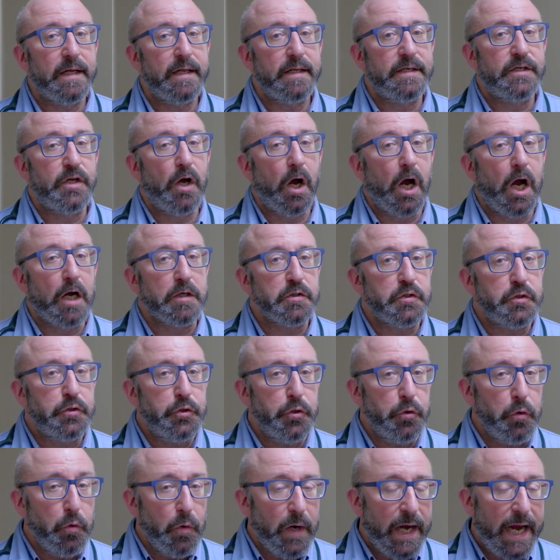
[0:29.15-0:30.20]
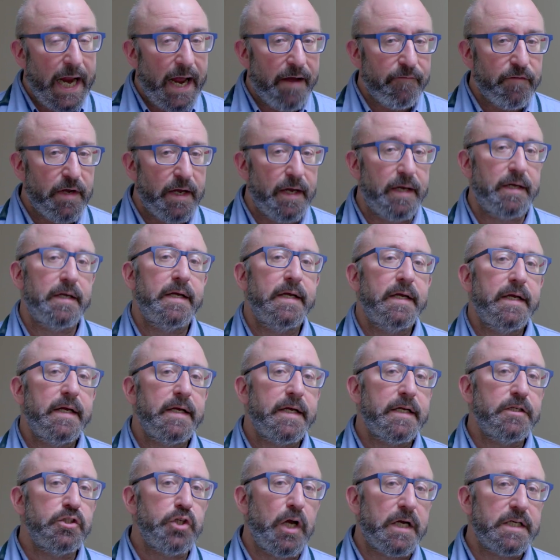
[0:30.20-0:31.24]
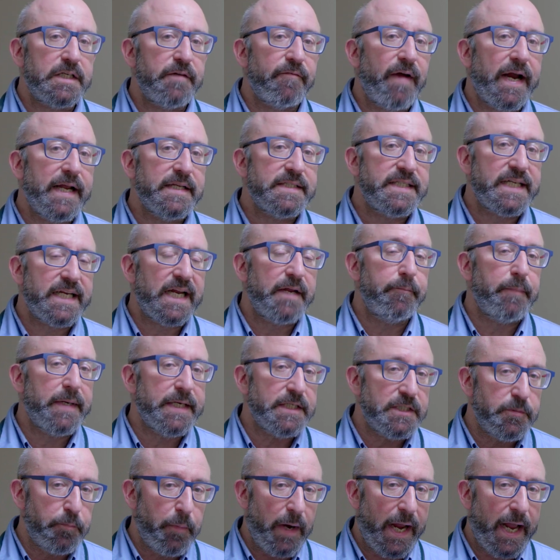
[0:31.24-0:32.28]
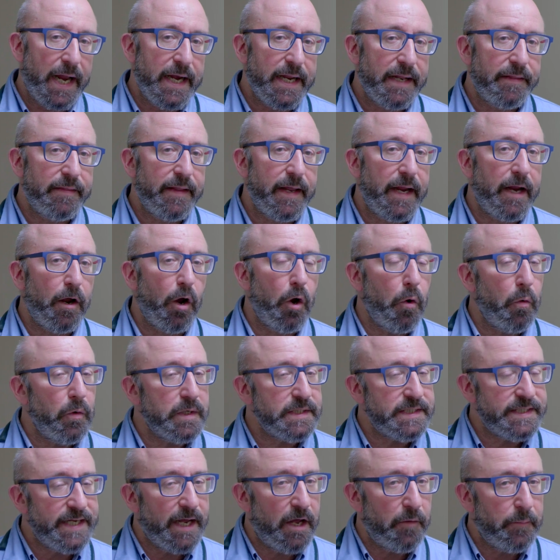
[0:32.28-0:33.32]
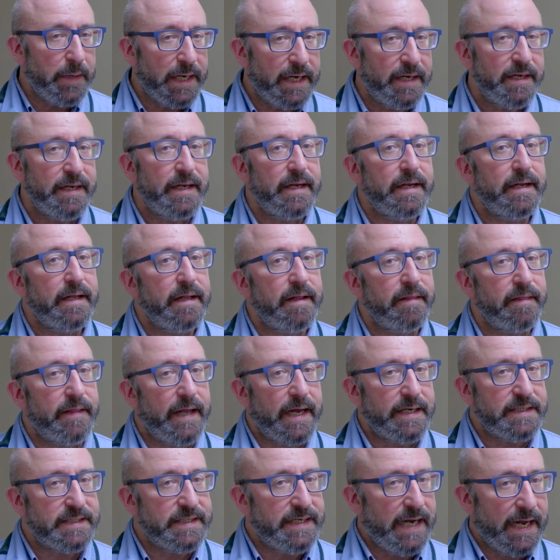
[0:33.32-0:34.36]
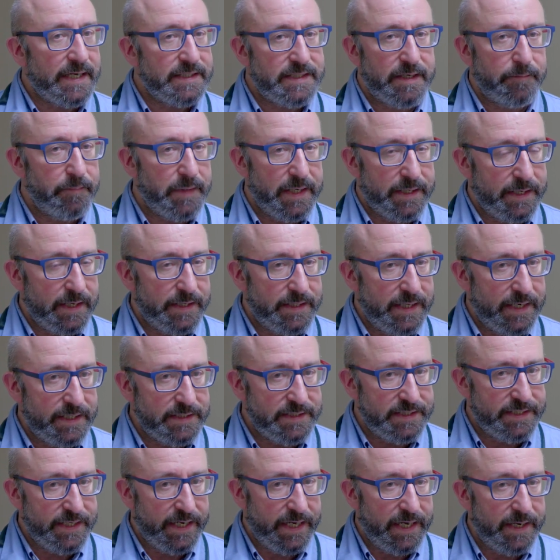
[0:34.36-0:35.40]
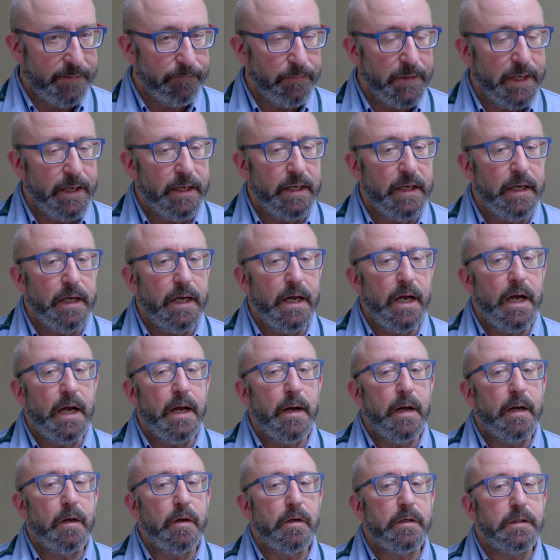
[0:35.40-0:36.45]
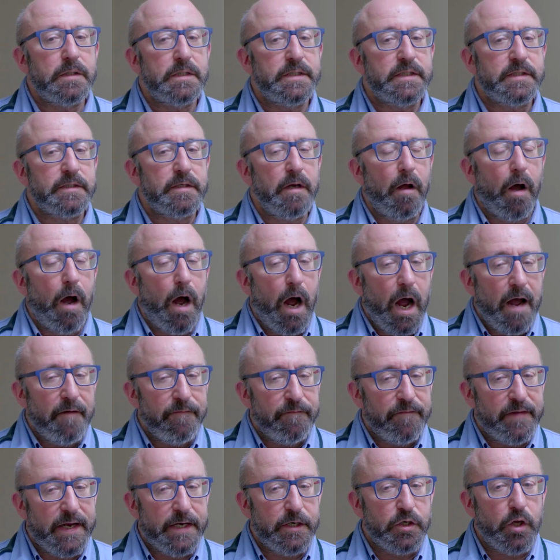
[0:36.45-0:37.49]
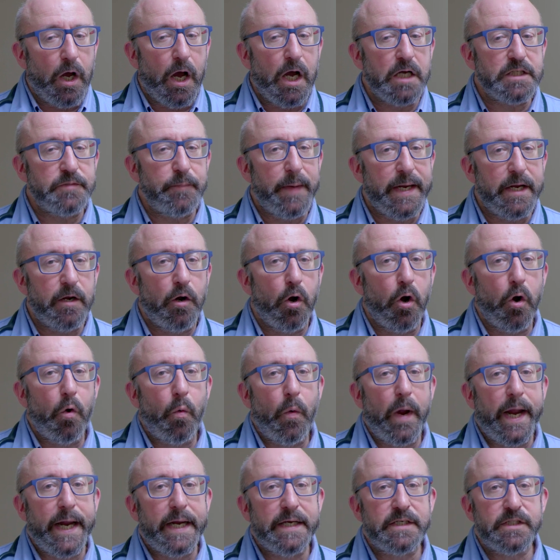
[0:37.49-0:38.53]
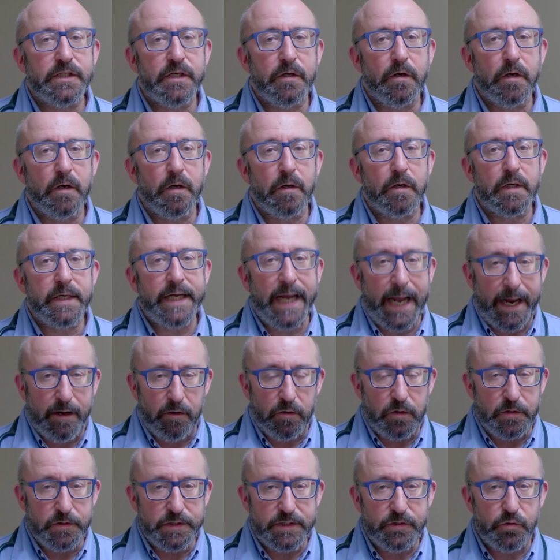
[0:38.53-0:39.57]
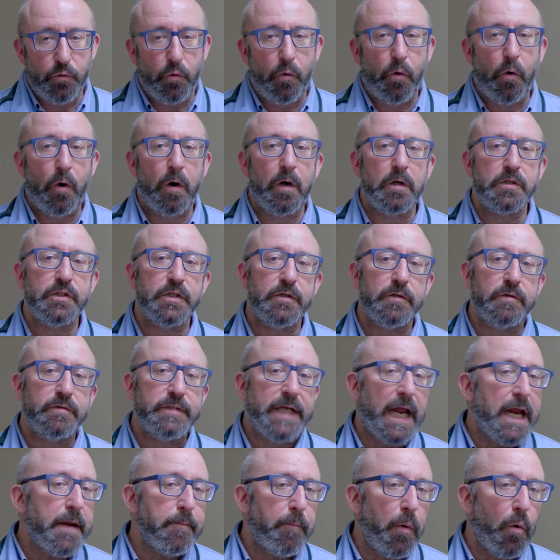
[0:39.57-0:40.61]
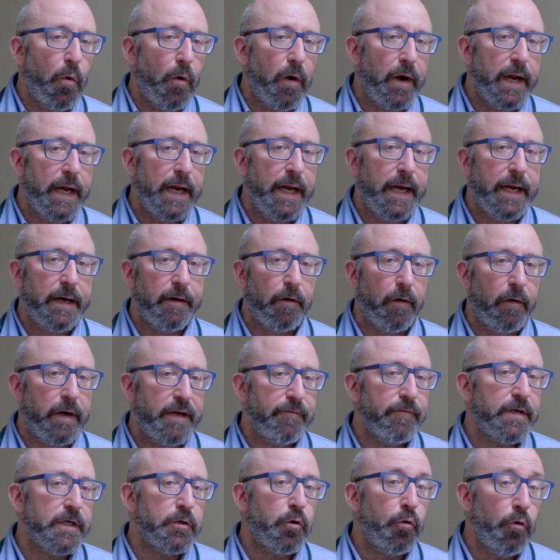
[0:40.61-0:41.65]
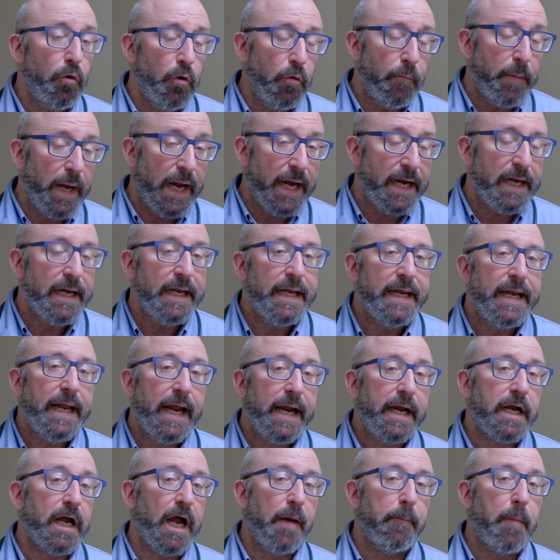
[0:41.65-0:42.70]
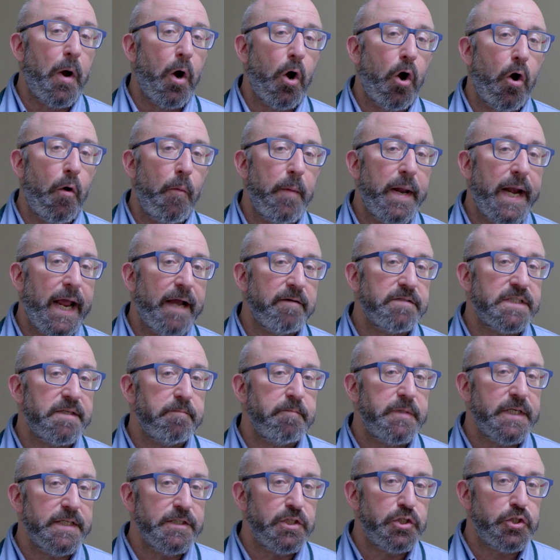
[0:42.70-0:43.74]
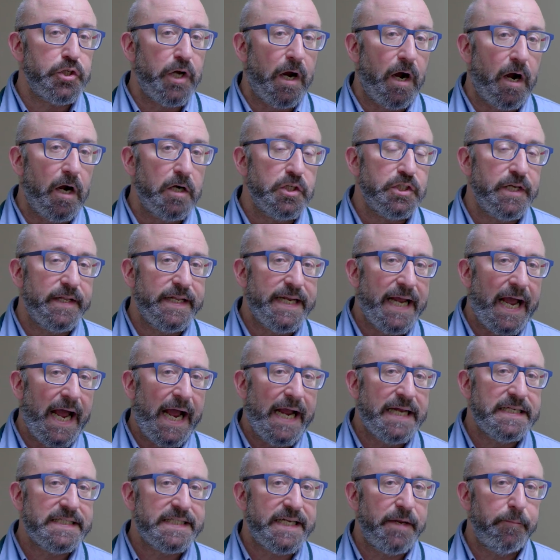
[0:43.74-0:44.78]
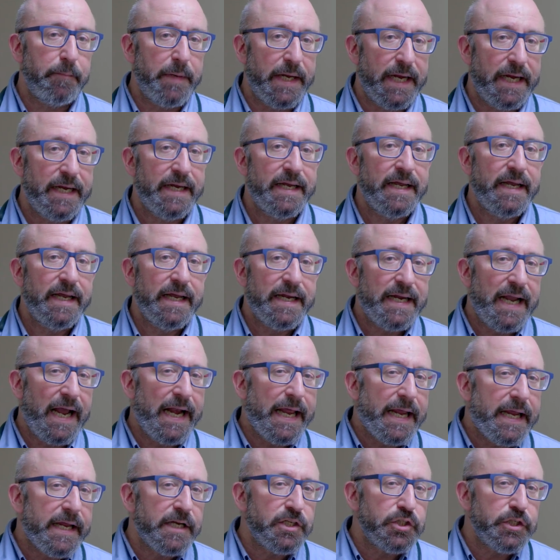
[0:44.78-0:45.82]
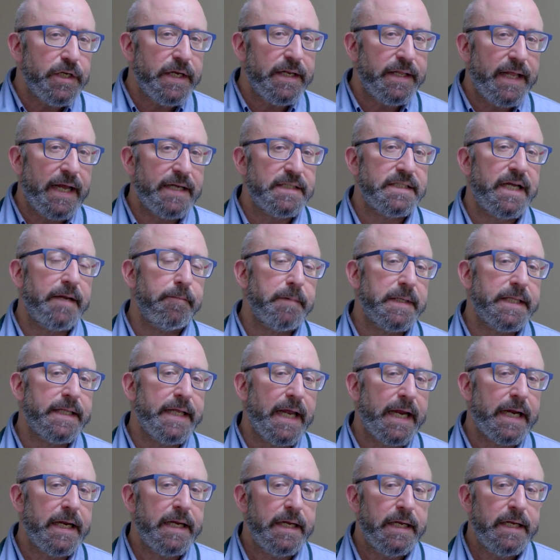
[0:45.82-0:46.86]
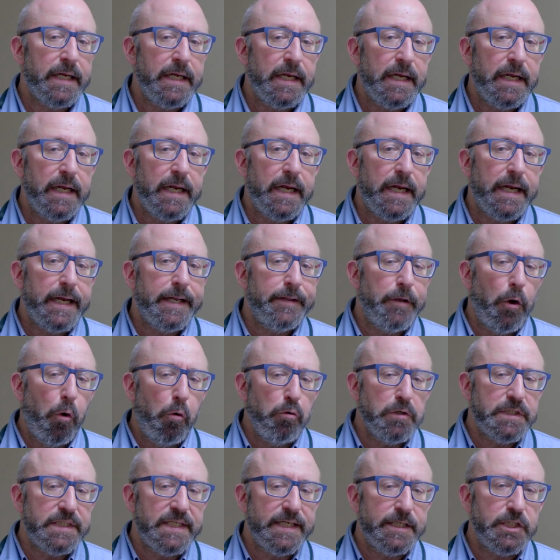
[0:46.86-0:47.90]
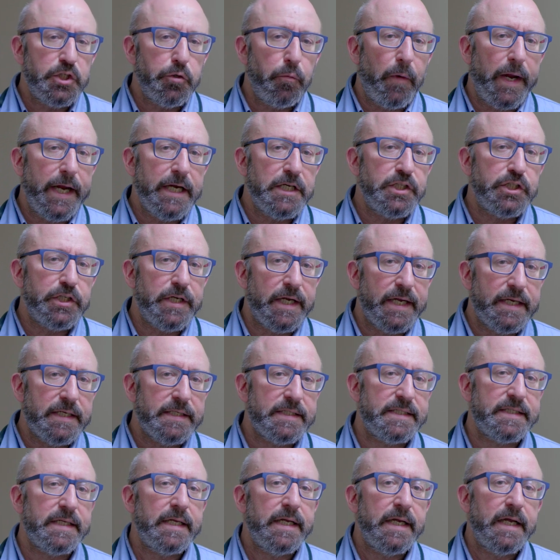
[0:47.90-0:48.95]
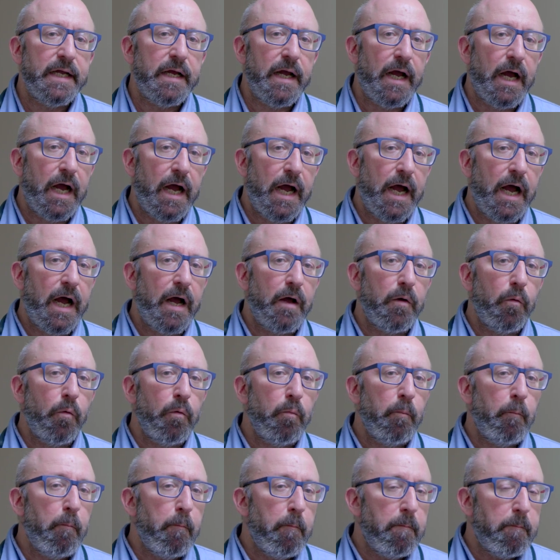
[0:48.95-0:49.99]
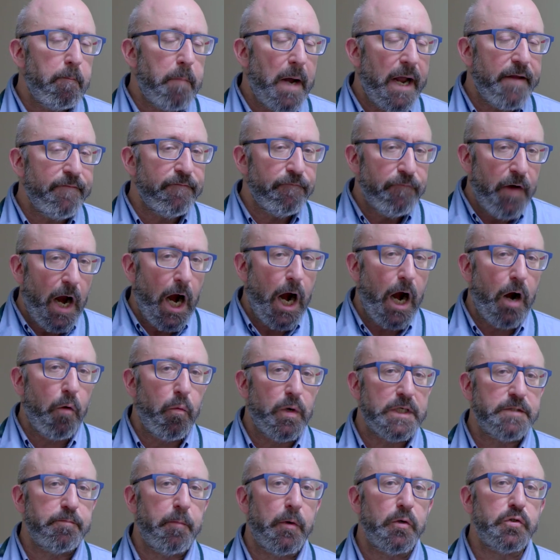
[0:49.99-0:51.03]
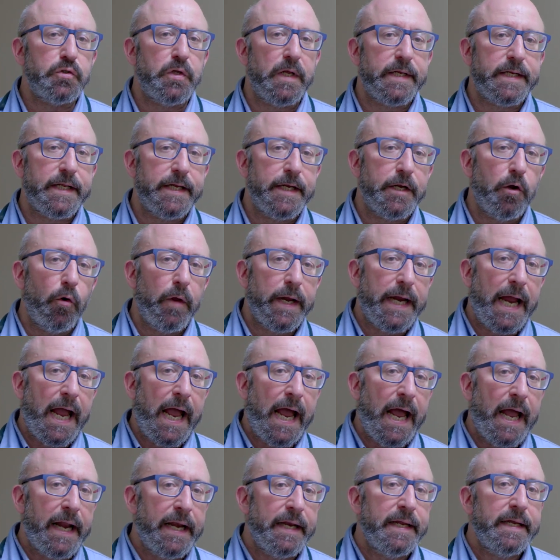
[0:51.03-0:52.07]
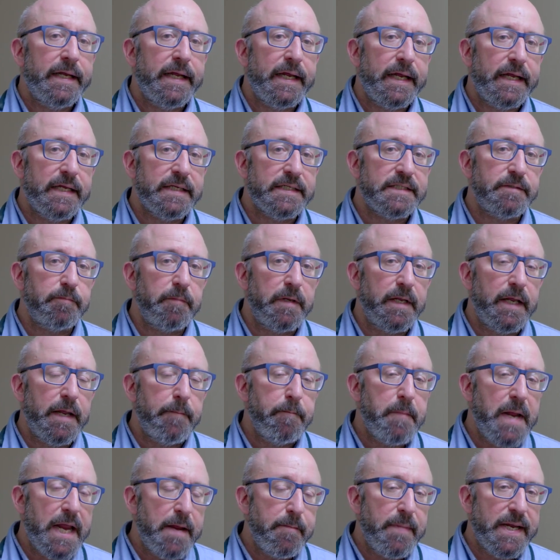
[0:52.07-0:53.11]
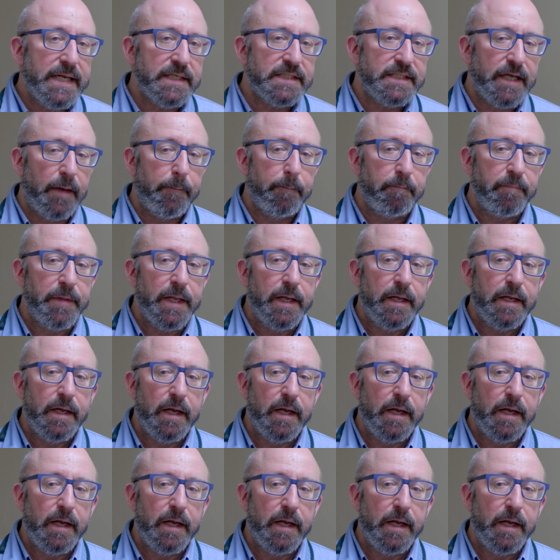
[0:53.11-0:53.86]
dogs do have a conjunctivitis that can be spread, and they always tell me that's not something that they see. Often dogs may go away to kennels or to day boarding or even grooming and come home and have some discharge, and the eyes can be kind of itchy, that type of thing. In those situations, by far what's most likely going on is it may be some